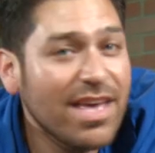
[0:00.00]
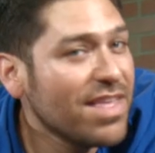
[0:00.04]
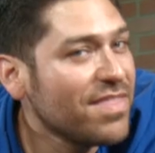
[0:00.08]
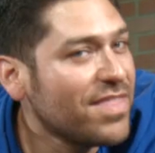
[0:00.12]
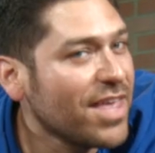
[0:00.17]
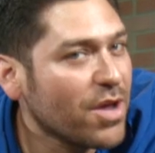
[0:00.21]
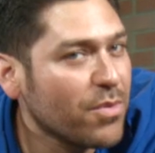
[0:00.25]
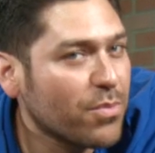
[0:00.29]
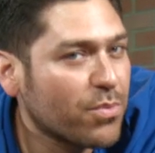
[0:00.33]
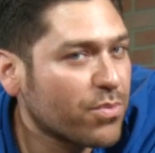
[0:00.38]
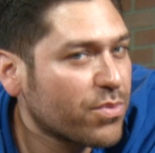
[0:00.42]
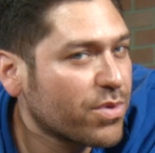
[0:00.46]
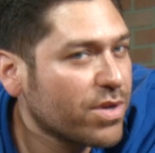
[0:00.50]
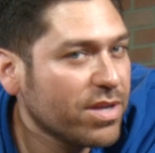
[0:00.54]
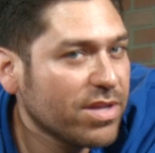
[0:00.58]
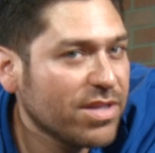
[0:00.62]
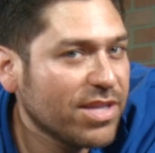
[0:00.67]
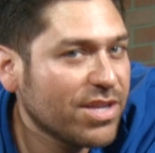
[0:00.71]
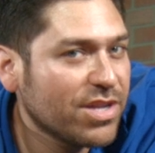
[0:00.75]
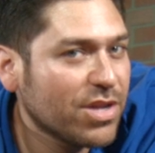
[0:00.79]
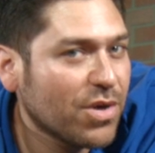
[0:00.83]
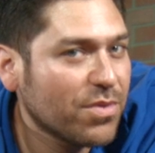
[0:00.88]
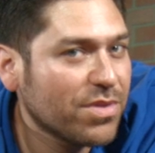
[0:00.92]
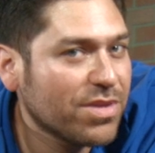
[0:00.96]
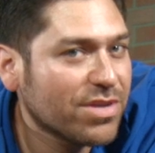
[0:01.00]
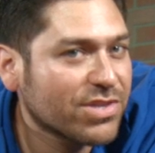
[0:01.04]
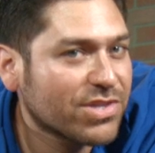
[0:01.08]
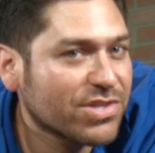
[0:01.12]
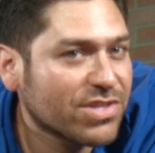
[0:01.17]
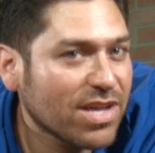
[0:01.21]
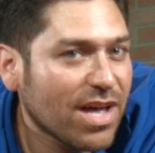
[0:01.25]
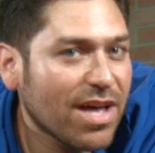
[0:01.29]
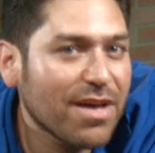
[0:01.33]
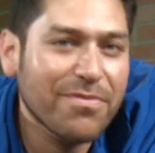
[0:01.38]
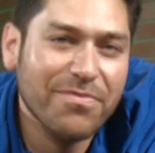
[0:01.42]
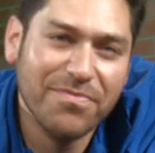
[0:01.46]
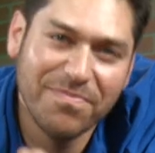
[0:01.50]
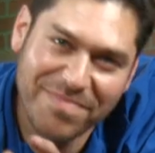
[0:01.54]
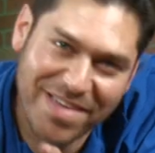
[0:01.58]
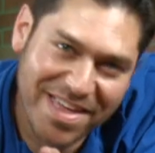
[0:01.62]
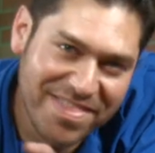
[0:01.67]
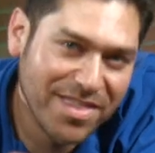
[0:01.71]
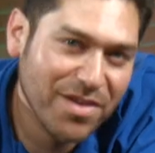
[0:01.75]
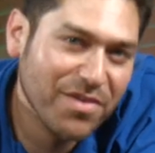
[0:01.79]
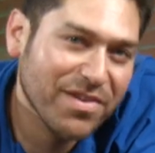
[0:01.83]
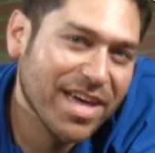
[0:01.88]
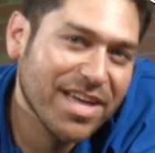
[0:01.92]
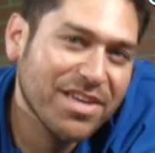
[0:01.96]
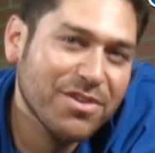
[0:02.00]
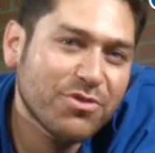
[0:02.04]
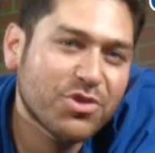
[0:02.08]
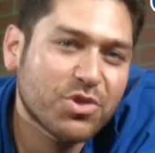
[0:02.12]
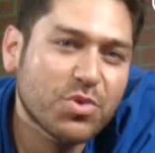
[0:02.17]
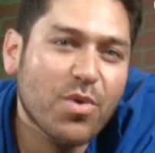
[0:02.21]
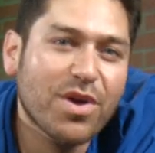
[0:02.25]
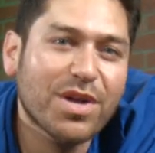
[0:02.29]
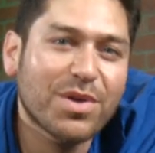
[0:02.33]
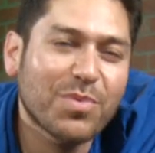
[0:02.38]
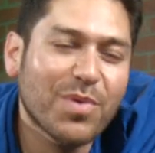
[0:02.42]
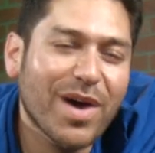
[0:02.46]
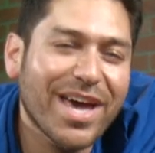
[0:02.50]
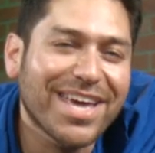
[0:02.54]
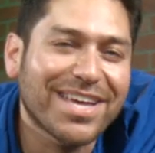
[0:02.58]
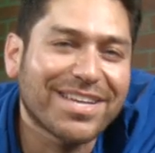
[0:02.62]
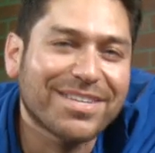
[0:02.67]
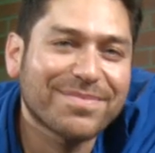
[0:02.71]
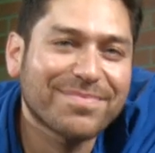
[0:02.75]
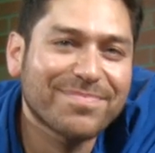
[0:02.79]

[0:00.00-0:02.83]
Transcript: They really know their stuff and they'll get you squared away.